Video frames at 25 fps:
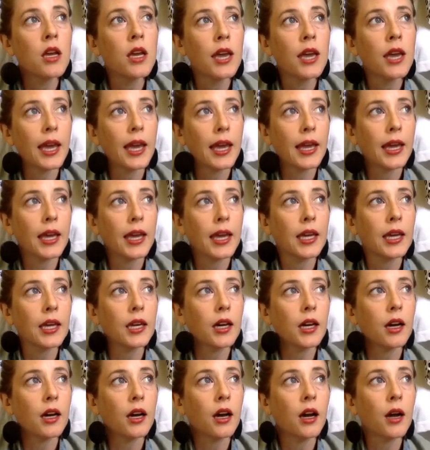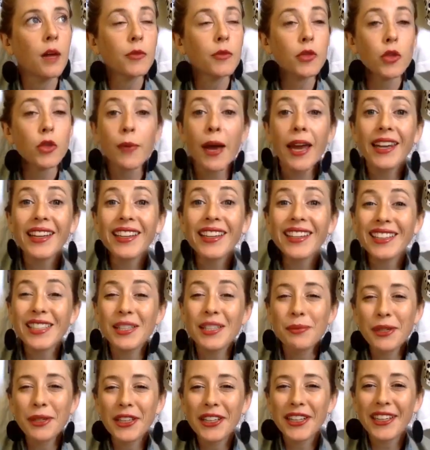a traumatic
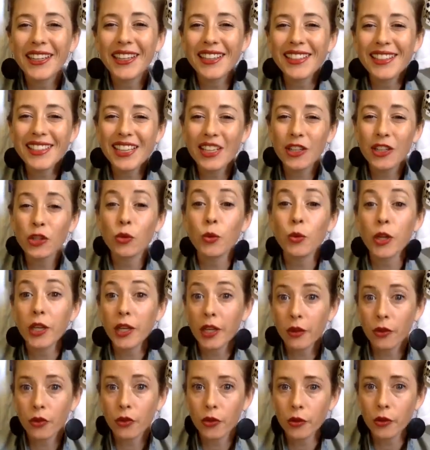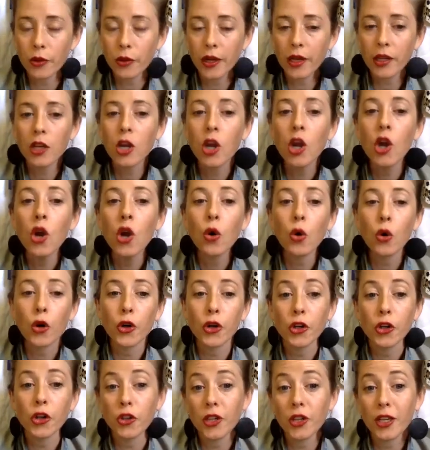experience and you're working through it, or
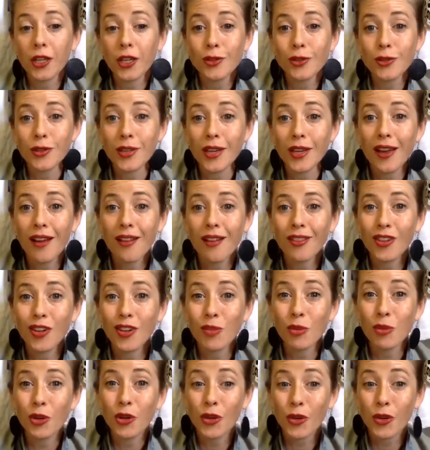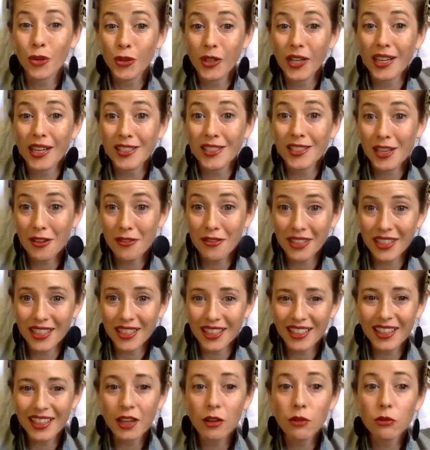you're looking to get a little more
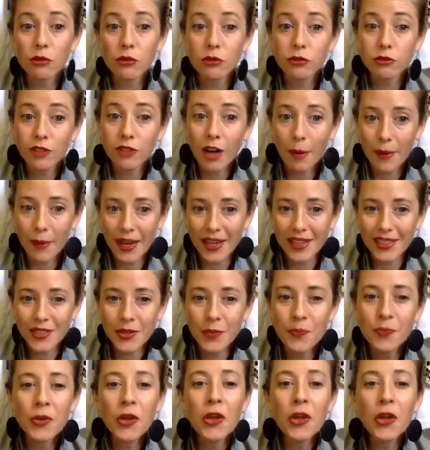creativity from it.